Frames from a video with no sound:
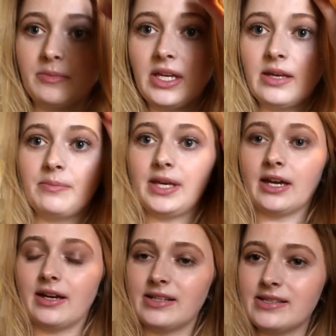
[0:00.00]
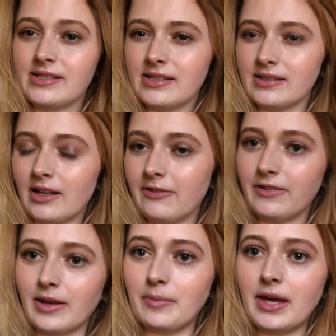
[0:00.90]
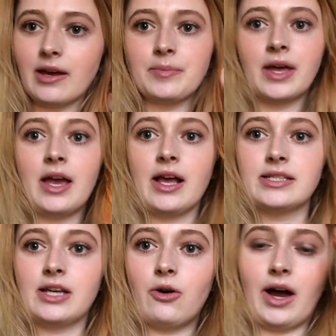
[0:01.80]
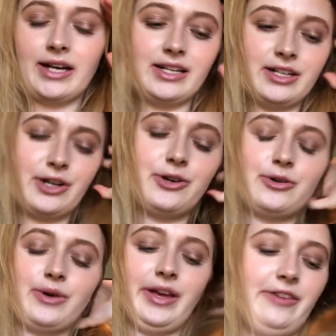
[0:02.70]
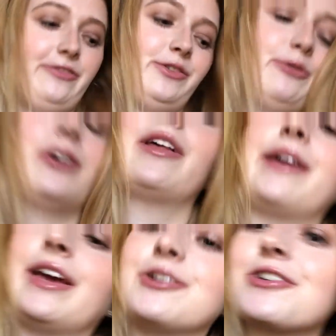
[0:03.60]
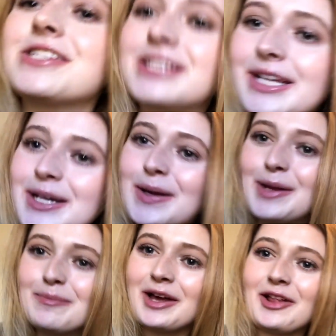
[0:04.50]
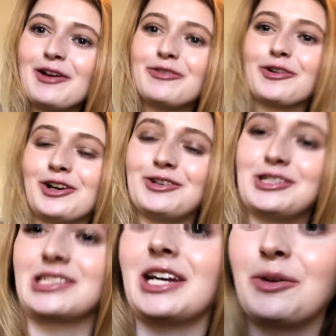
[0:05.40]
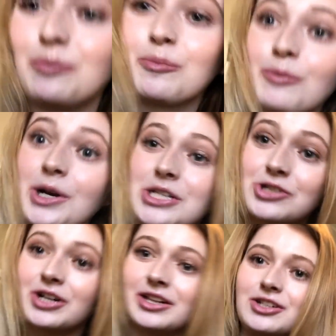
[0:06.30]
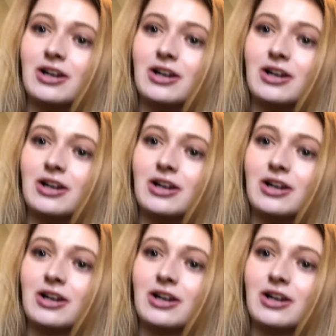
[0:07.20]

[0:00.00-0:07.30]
me because of like makeup. So I didn't know if you were like interested in my life, or you just like want to strictly